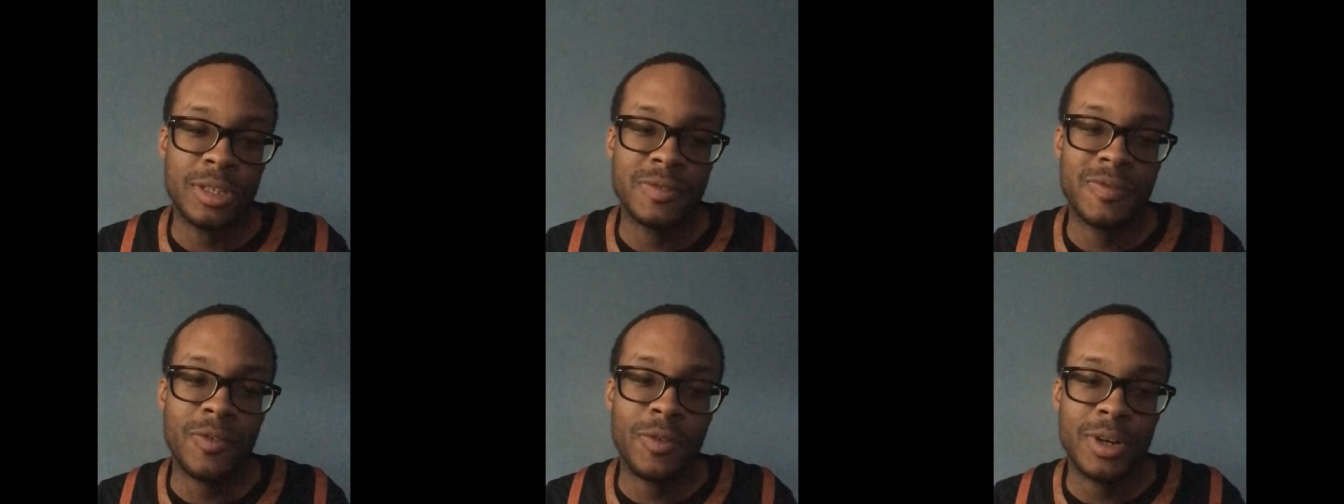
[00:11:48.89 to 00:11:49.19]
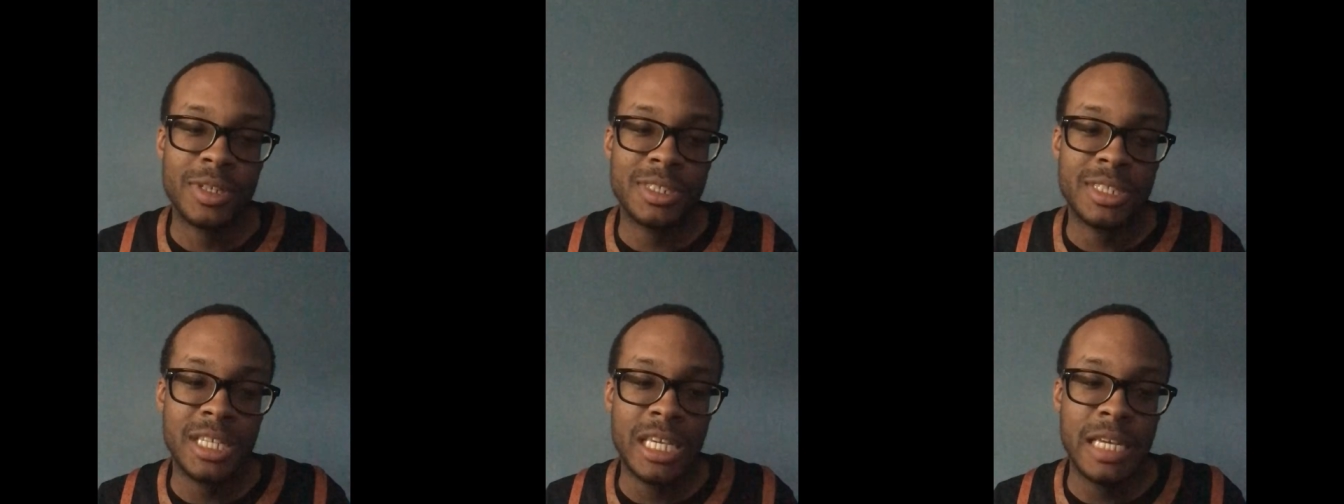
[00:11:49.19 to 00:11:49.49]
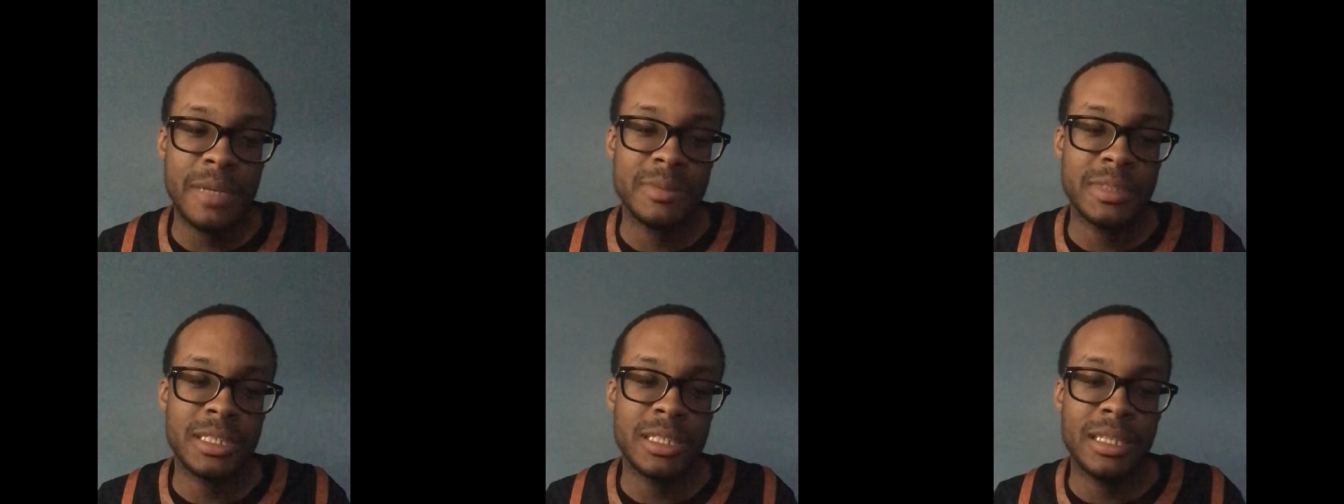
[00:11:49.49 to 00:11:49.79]
four
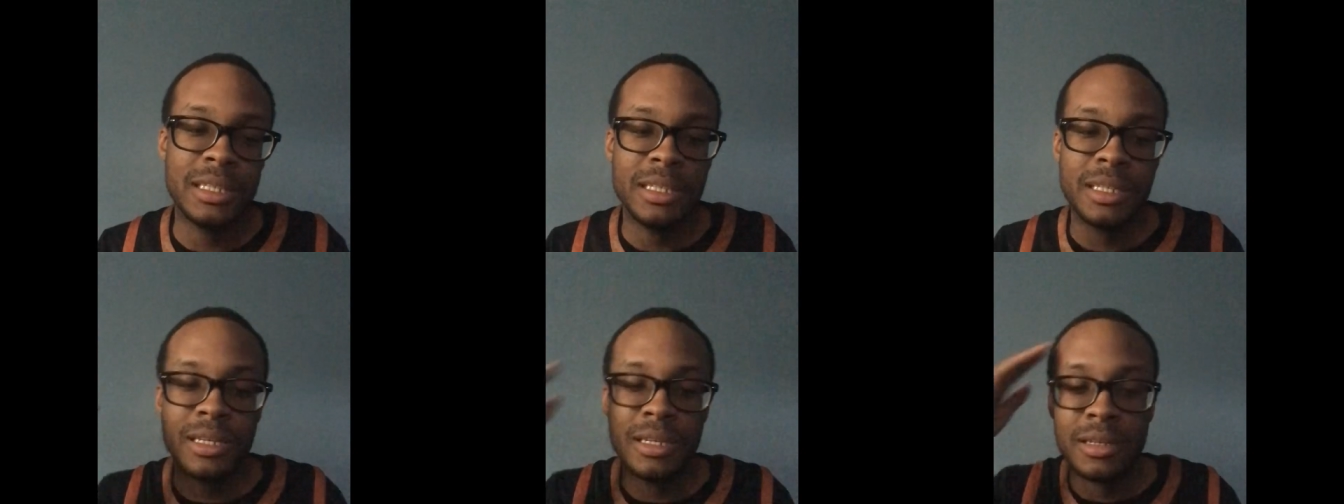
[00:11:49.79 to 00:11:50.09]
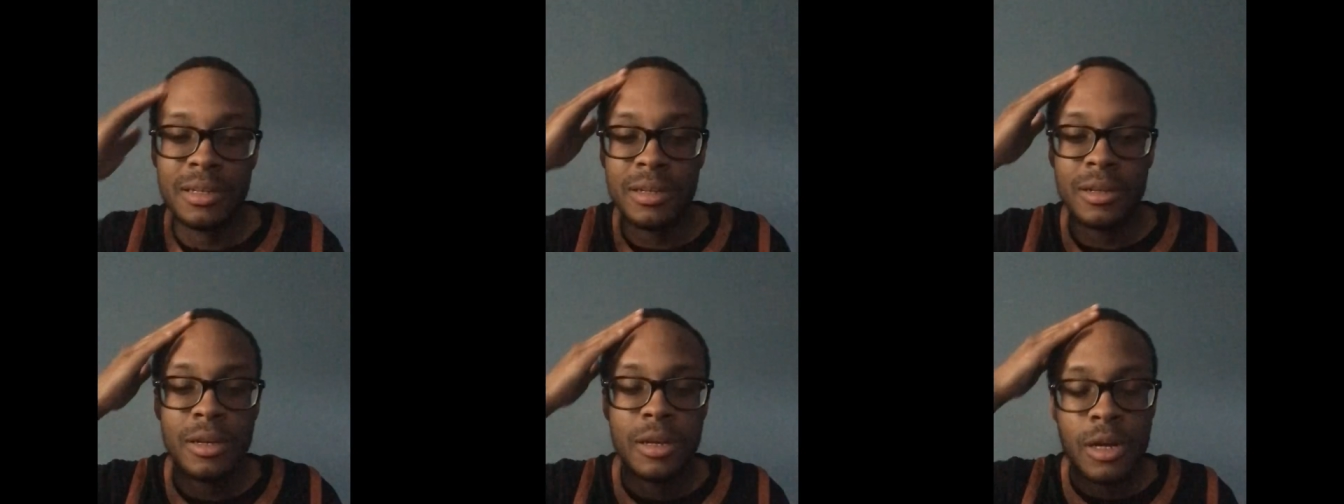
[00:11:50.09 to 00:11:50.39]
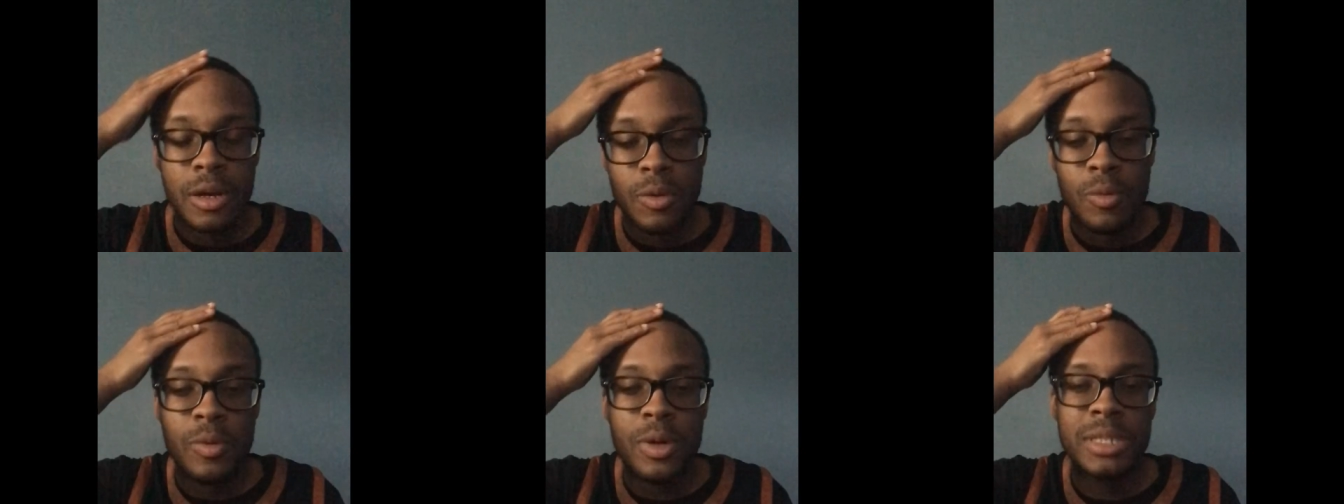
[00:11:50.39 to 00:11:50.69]
teams in the
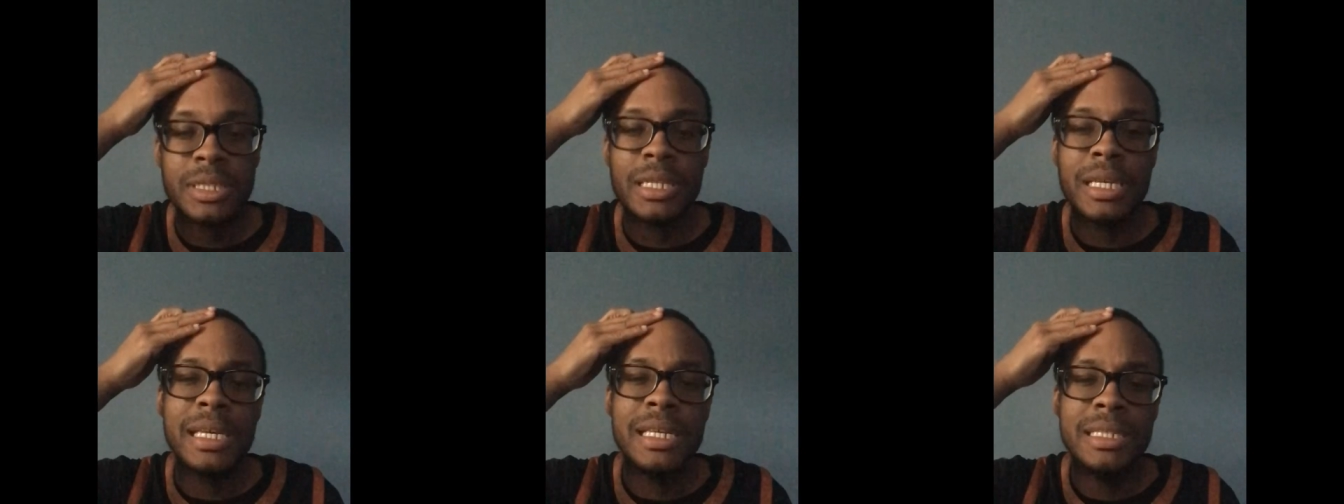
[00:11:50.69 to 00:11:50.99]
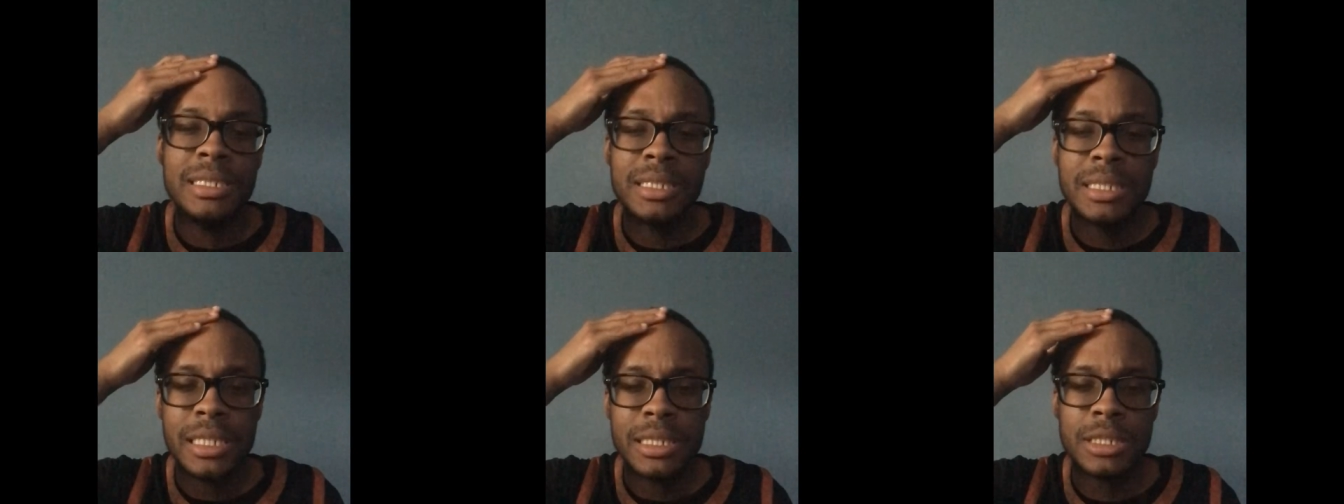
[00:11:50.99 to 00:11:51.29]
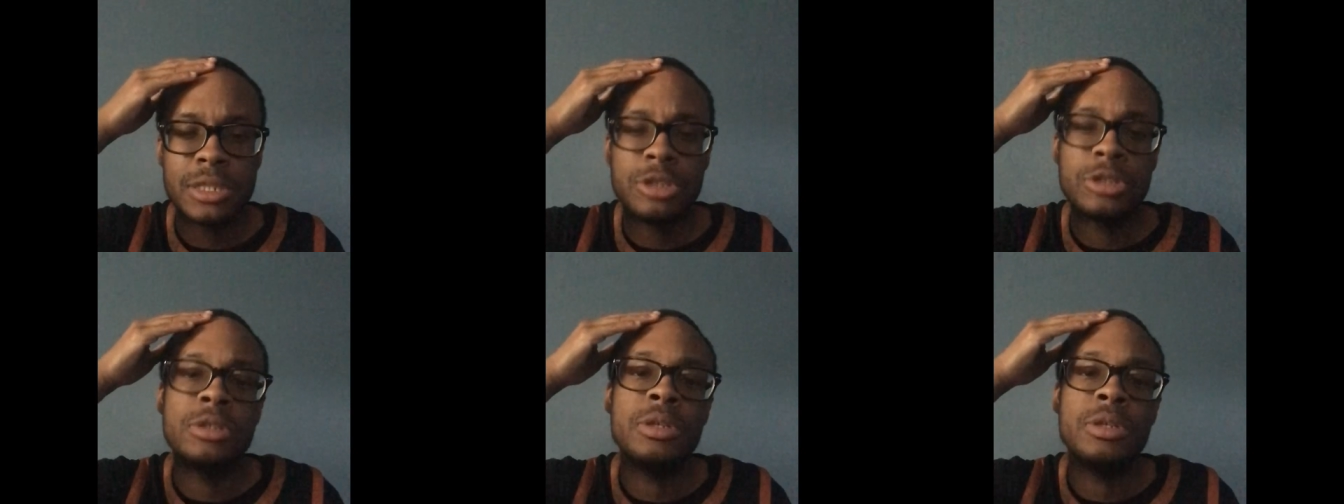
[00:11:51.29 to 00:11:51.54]
once the end season